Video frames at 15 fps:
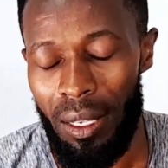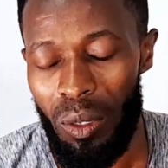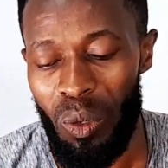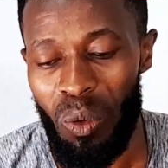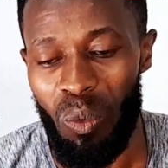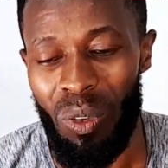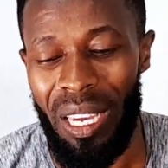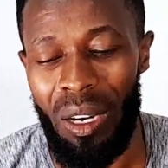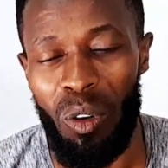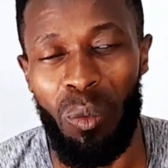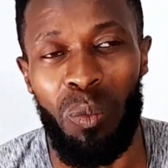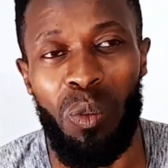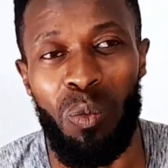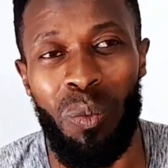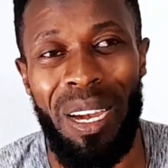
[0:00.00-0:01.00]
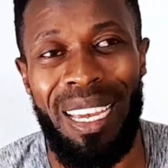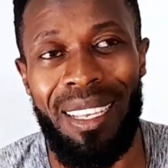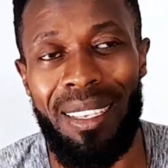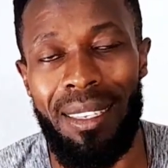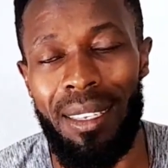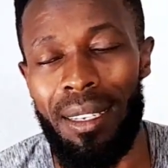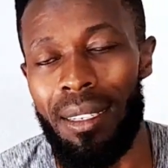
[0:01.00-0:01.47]
So we are
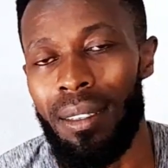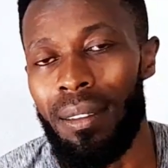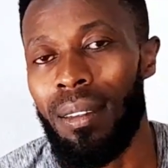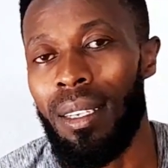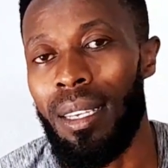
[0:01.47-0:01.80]
optimizing